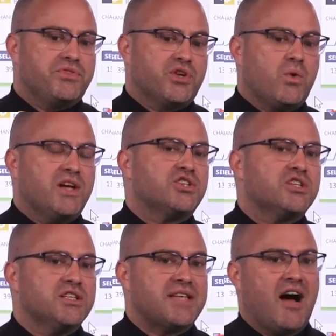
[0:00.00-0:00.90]
the
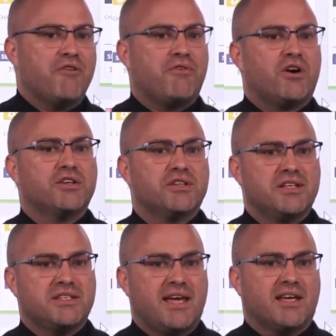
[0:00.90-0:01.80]
question is how far do they
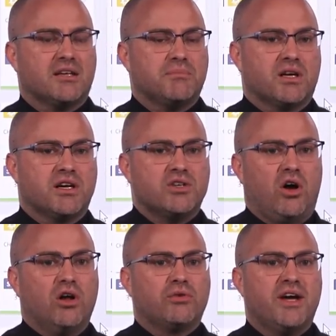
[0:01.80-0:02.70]
take it? Because
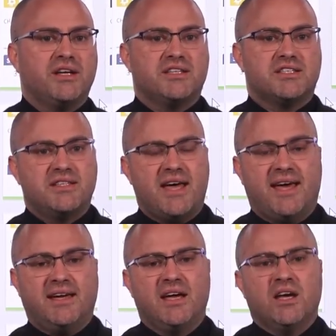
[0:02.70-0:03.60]
already
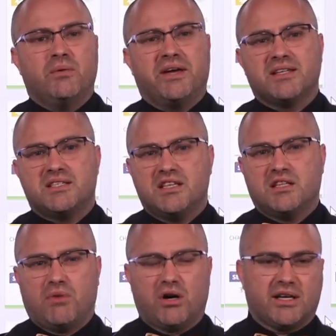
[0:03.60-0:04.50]
today, we can see
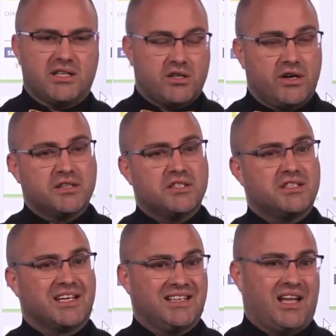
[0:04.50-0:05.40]
the market starting to
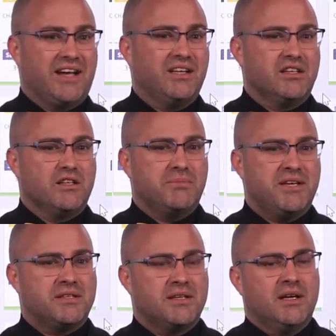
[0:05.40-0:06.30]
decline a little
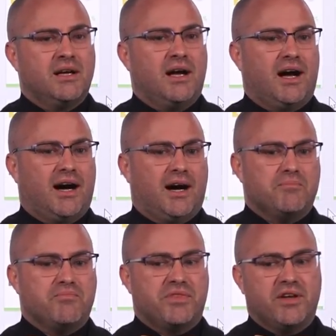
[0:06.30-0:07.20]
bit.
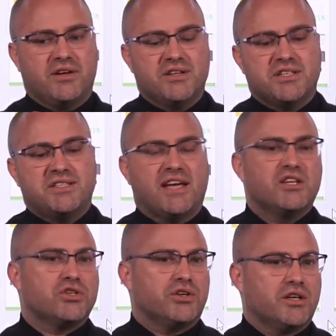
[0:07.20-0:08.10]
Um, there is a
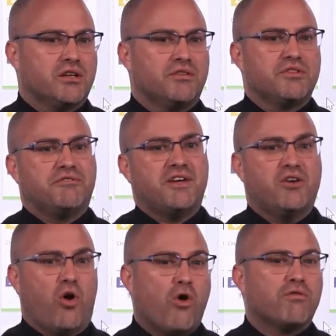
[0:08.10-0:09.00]
danger here of the Fed
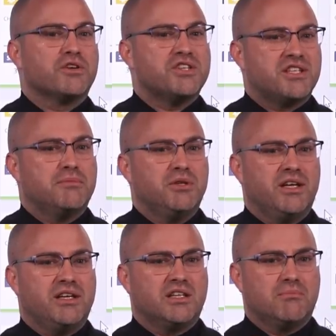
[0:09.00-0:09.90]

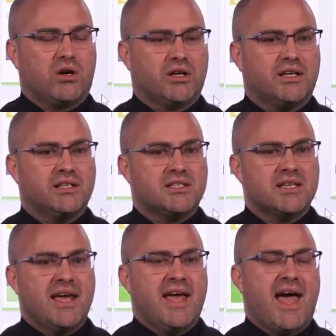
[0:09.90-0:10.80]
overstimulating the markets.
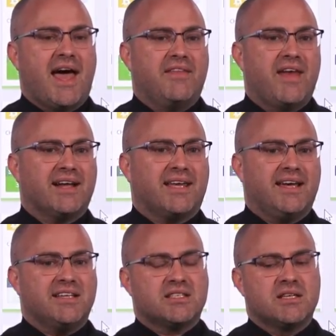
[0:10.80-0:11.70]
And in that
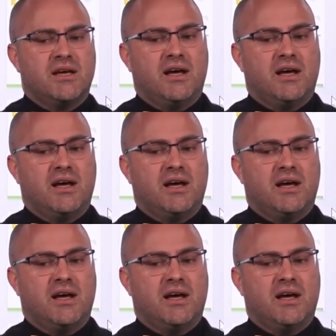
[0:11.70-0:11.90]
case,